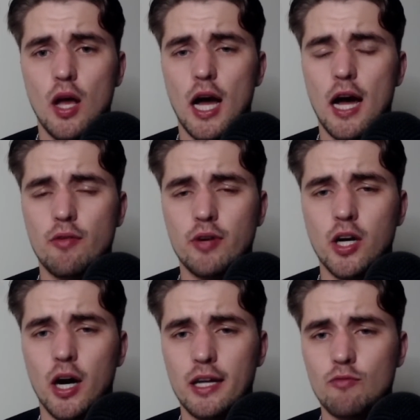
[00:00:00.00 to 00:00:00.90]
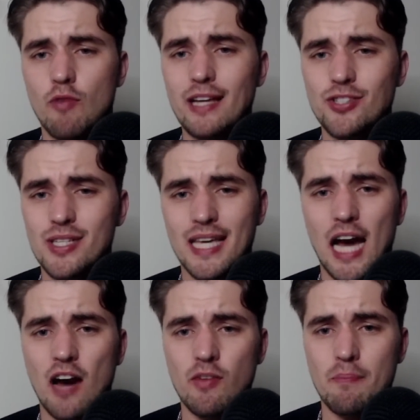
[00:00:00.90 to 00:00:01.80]
regarding Rangers and
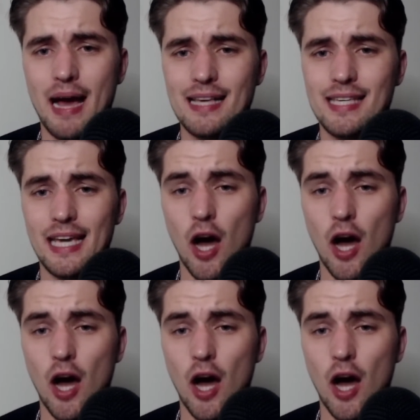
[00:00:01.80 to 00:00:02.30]
Calvin Bassey.